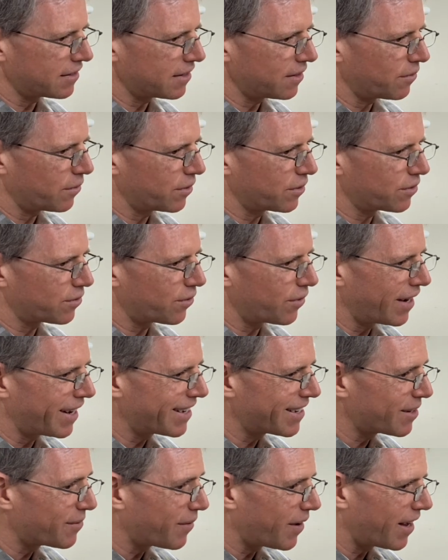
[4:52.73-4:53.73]
It was
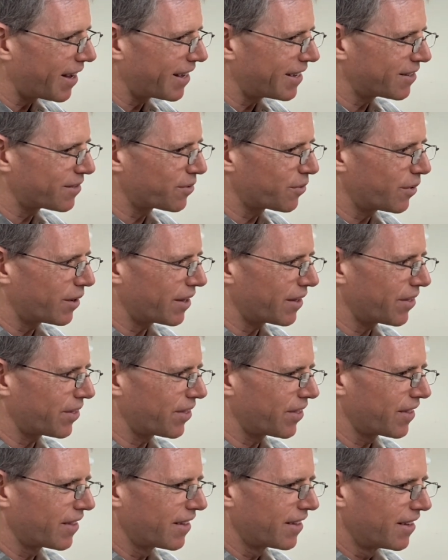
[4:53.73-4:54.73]
randomized with
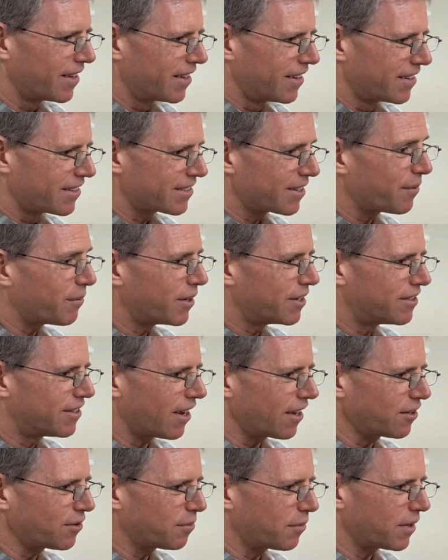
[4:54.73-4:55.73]
some
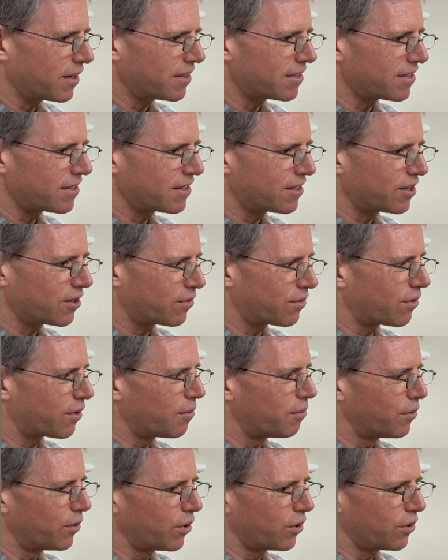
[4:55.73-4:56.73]
adjustments to
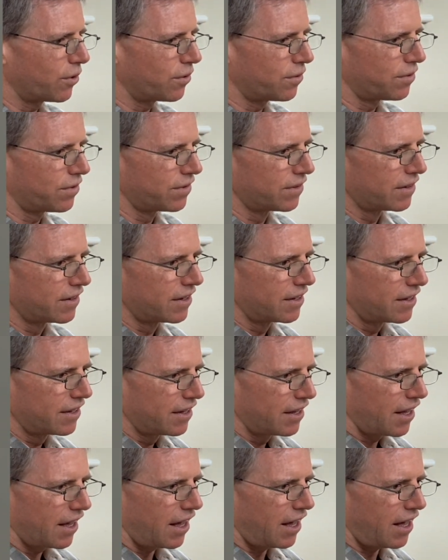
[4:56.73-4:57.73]
remove
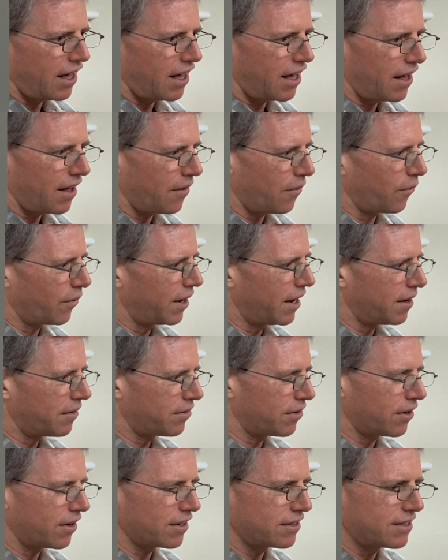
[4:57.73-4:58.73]

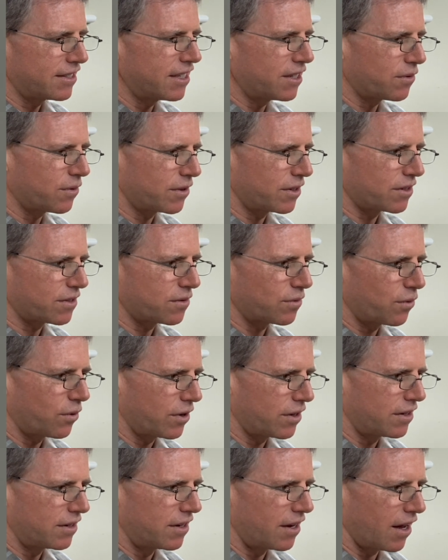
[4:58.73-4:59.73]
whenever a sequence
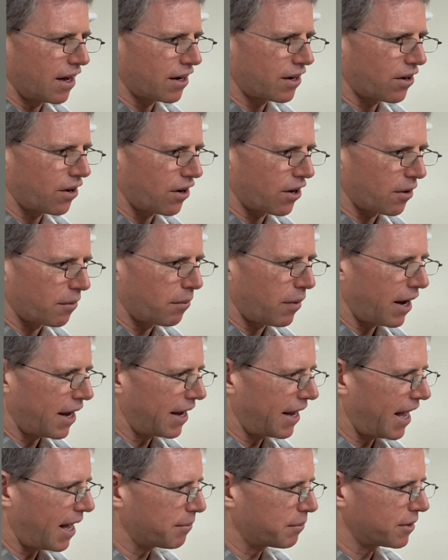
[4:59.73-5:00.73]
would occur by
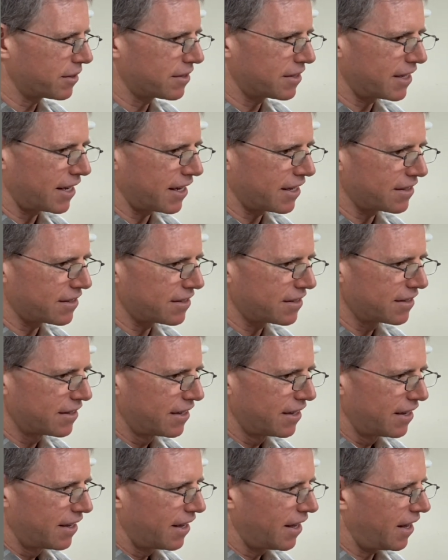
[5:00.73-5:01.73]
happenstance.
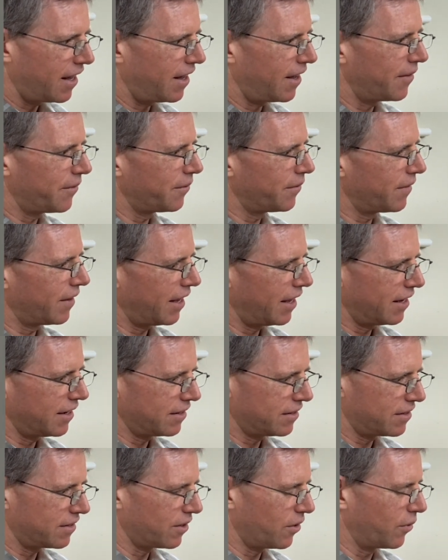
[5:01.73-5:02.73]

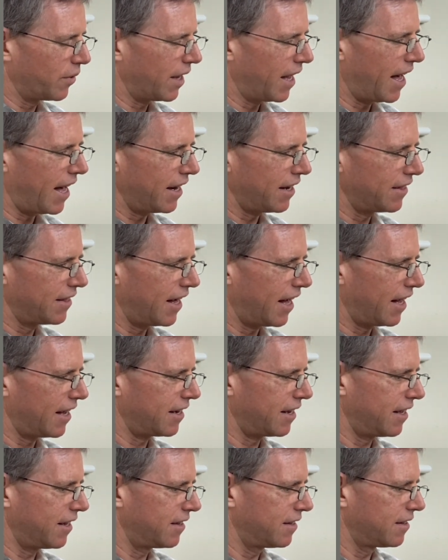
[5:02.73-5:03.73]
And so we added
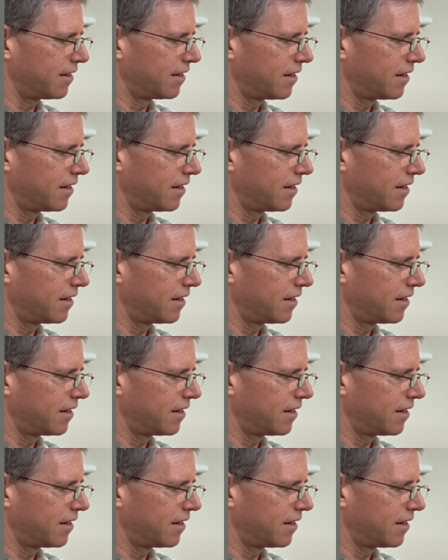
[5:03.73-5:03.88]
that, and